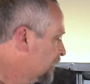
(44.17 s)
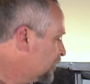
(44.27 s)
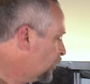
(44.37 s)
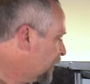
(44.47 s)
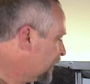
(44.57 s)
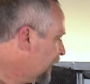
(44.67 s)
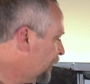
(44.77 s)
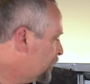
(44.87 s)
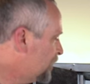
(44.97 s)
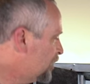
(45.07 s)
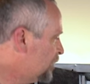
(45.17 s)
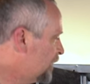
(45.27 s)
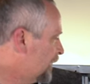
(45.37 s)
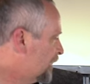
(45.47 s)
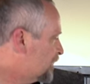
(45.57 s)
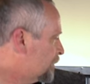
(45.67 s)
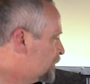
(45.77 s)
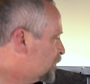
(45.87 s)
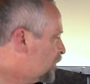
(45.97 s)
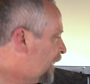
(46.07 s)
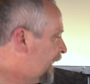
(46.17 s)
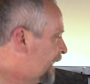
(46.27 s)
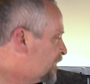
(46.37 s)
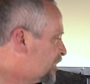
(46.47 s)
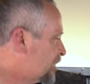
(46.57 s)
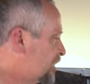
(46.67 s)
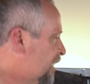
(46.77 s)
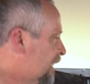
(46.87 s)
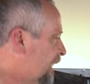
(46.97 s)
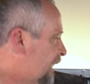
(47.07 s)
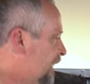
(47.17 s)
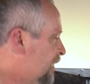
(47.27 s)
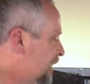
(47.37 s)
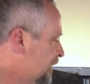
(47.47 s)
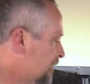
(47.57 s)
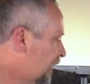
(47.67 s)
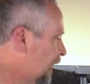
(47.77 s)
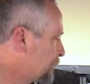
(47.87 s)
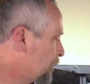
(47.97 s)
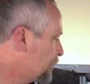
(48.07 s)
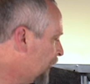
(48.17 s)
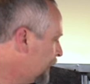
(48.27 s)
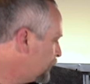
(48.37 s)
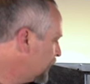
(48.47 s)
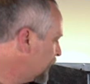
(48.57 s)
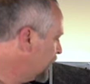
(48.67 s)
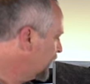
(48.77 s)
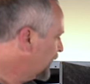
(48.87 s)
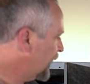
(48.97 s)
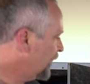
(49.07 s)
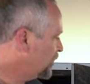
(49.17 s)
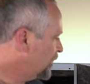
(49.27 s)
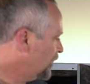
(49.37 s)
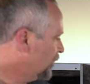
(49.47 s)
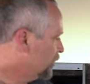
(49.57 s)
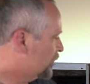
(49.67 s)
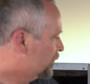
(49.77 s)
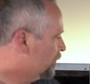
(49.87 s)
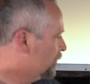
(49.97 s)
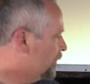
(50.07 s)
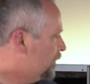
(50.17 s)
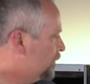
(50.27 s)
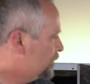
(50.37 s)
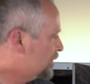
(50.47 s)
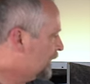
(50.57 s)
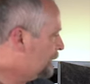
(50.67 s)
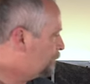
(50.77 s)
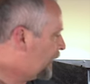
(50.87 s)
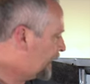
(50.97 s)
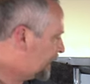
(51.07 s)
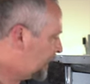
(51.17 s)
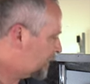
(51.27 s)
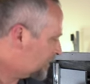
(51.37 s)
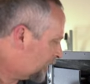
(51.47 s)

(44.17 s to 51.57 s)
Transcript: So what can happen is you can get some trash stuck in this copper piping as it goes through the loops and back out.